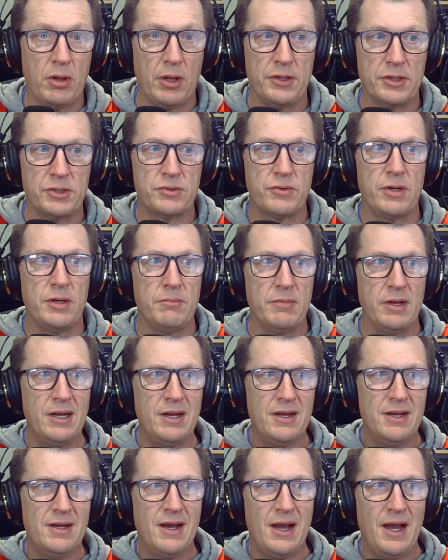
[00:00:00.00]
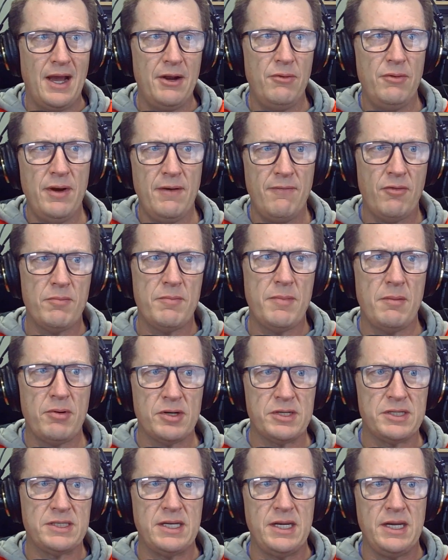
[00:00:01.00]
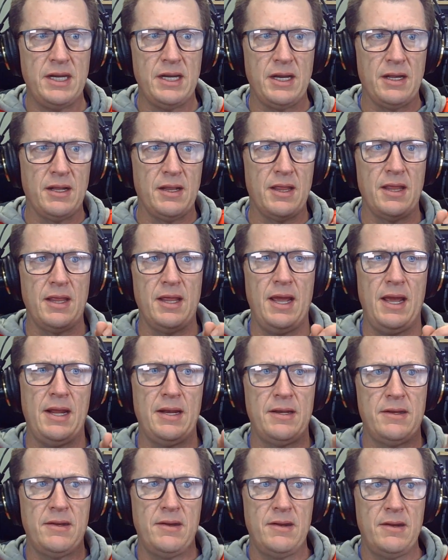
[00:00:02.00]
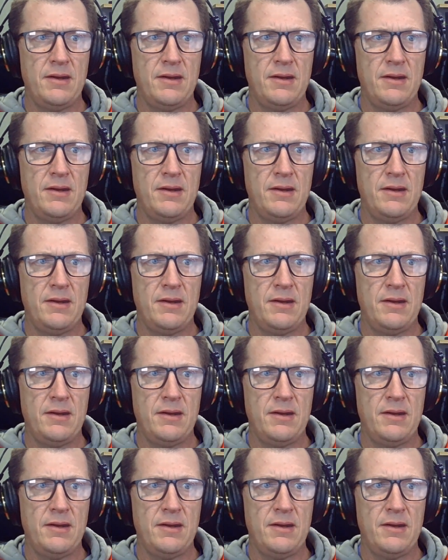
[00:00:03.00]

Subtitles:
on the screen, but I don't ever remember seeing that